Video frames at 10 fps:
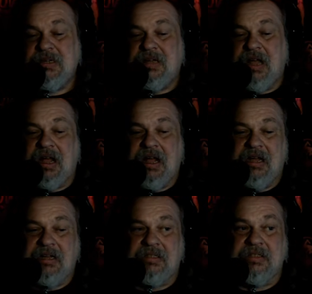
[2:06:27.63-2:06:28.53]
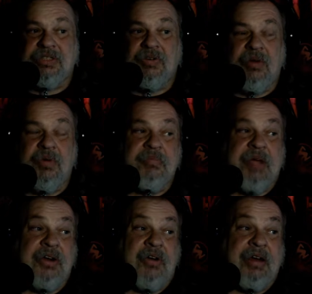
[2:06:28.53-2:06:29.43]
the story went,
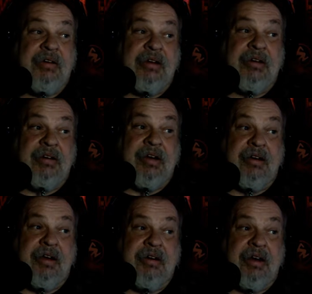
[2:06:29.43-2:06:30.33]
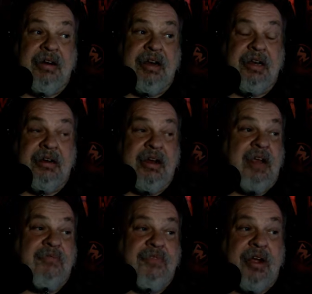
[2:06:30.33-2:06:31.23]
my great great great great great great great
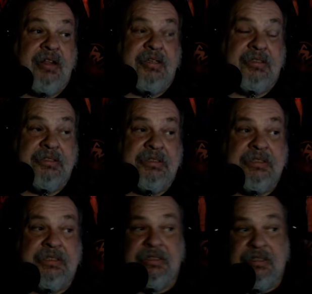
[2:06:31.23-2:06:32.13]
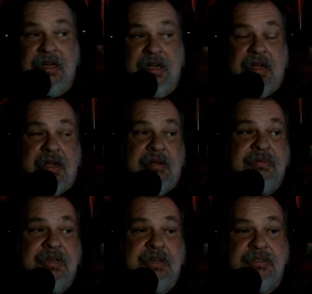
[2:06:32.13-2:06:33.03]
grandfather
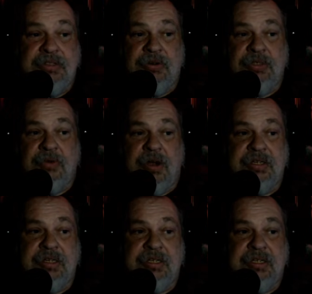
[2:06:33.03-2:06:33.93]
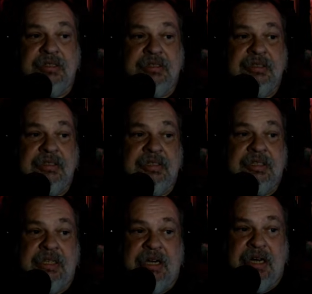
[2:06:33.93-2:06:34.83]
knew George Washington,
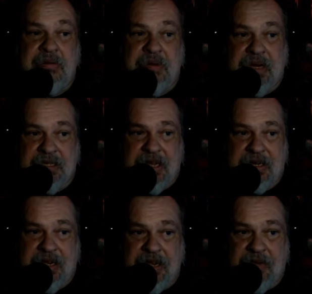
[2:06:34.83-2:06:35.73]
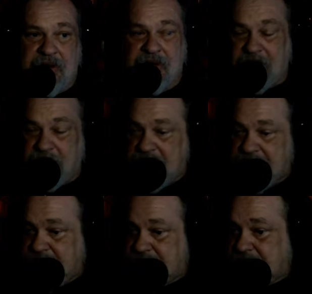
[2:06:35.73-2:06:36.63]
and everybody's like, when they
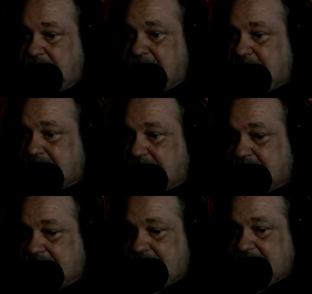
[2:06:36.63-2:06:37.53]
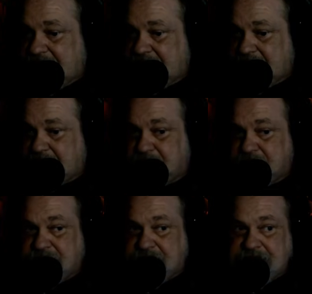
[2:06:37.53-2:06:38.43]
first told me, I was like, I think that's
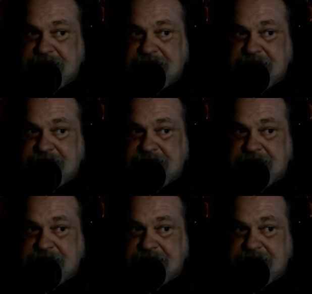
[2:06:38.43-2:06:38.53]
bullshit.